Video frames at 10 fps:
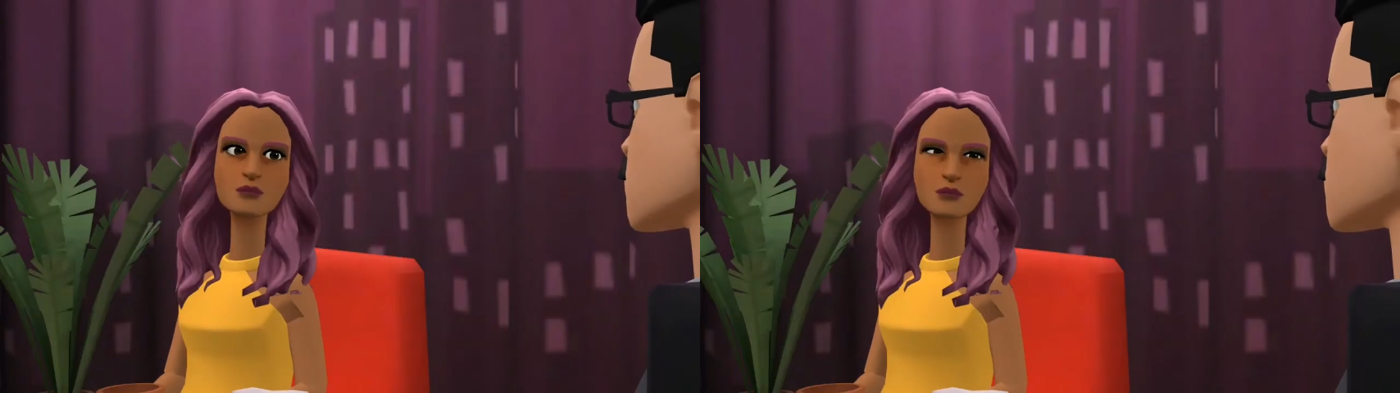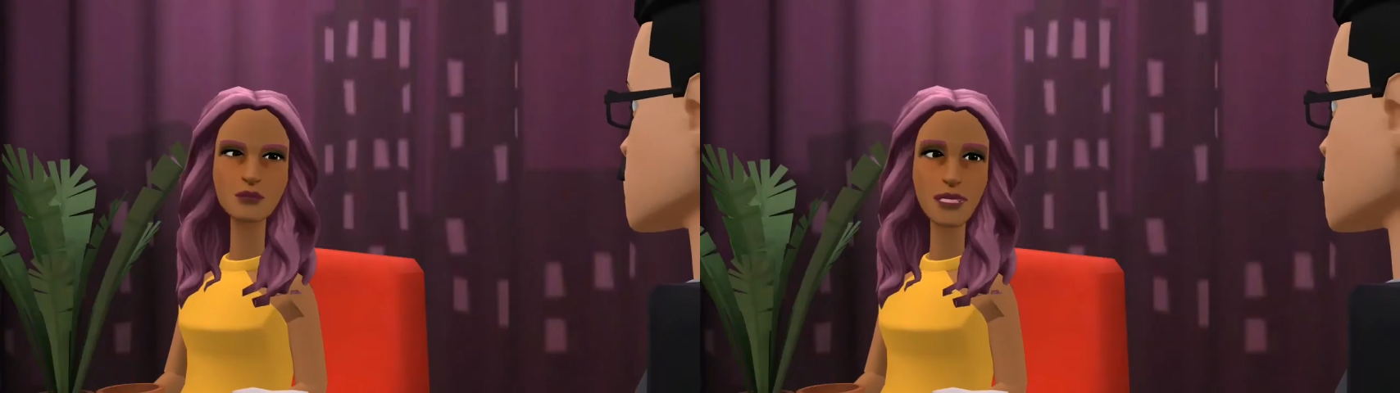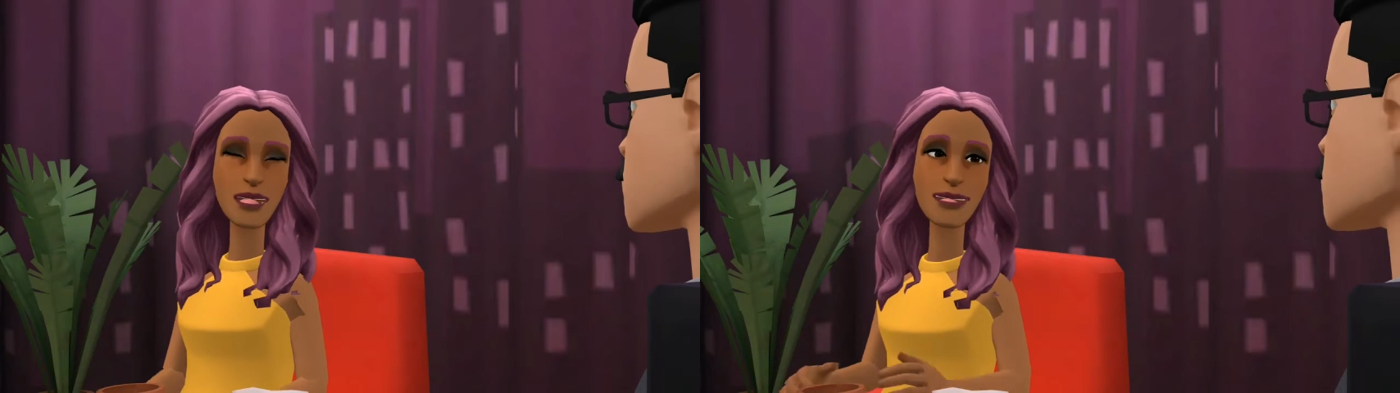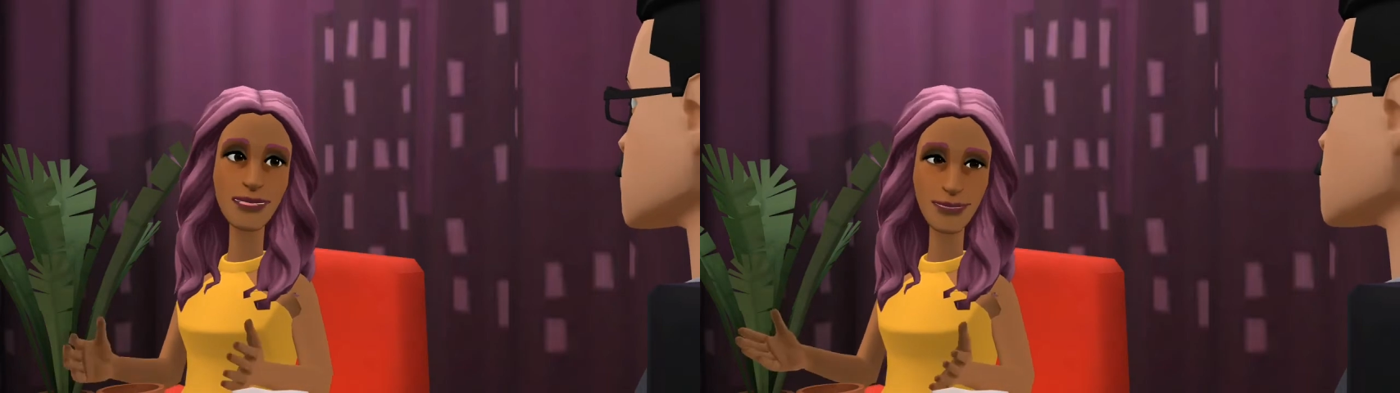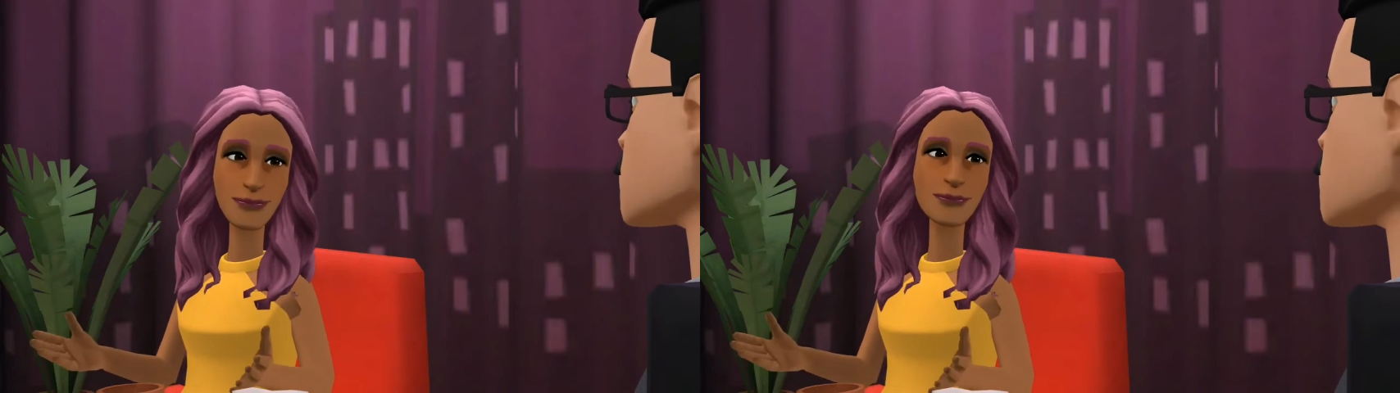
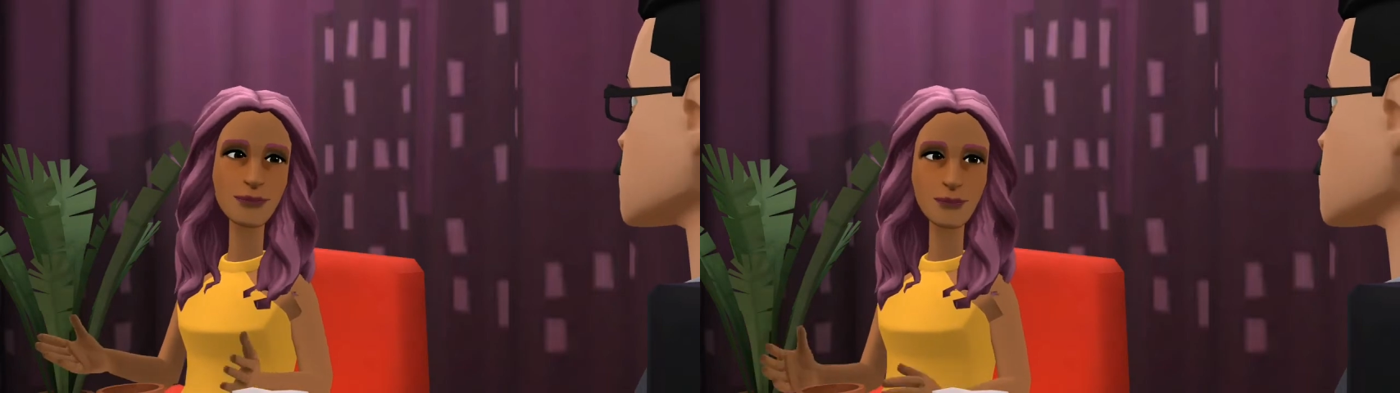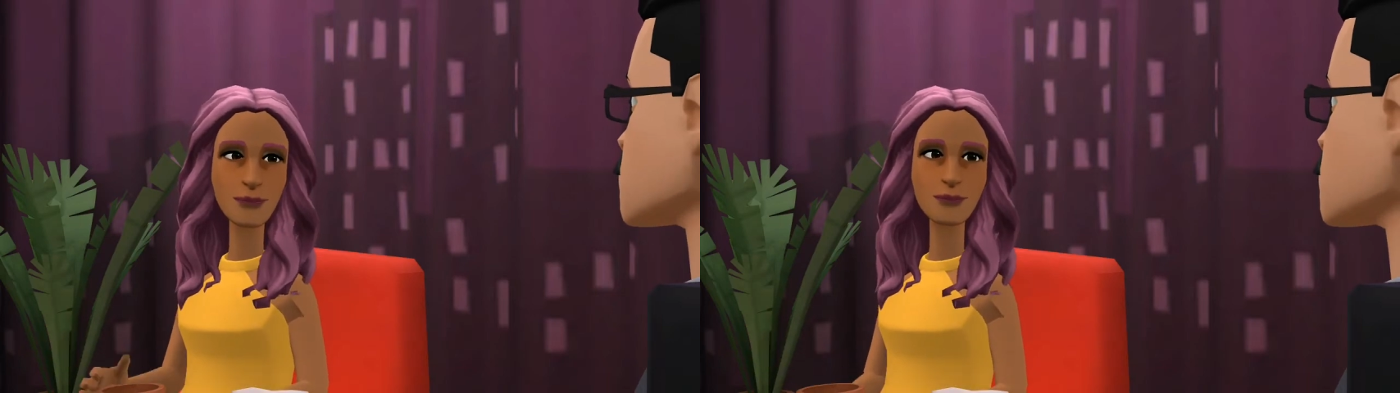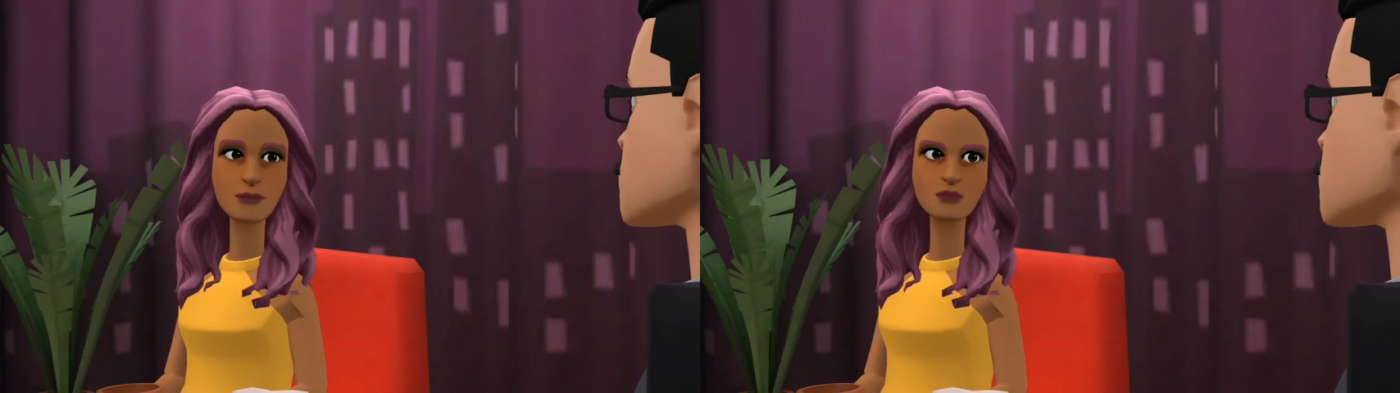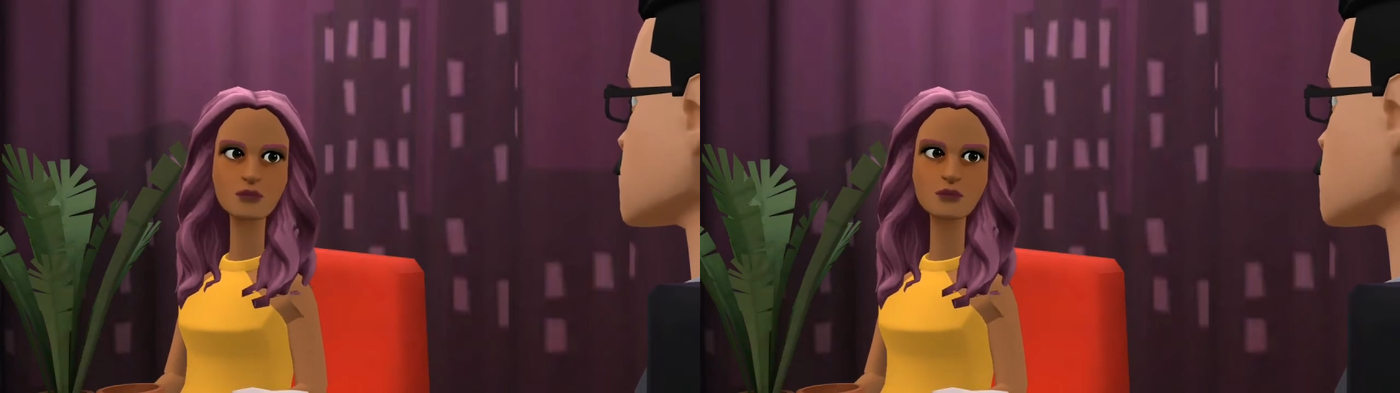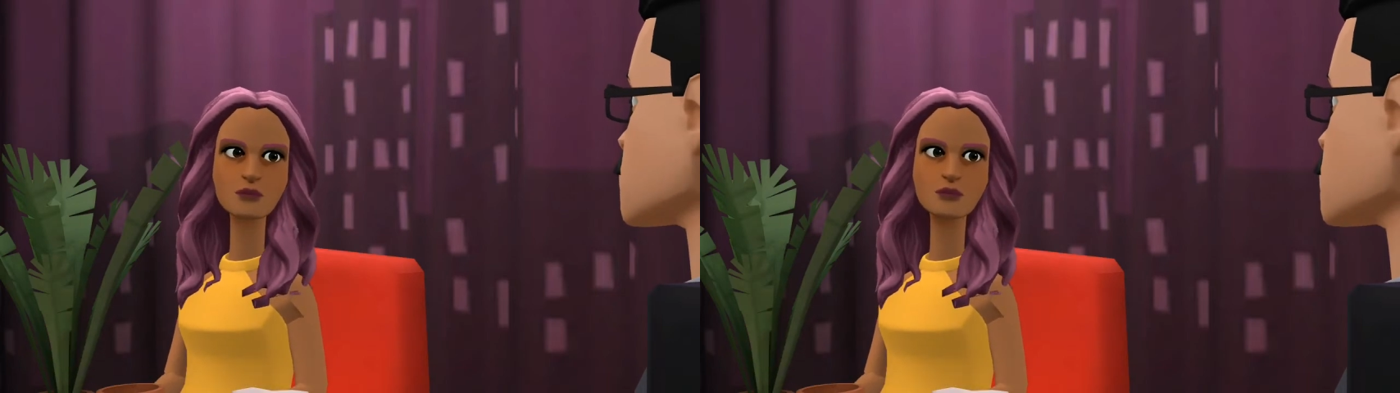Yes. I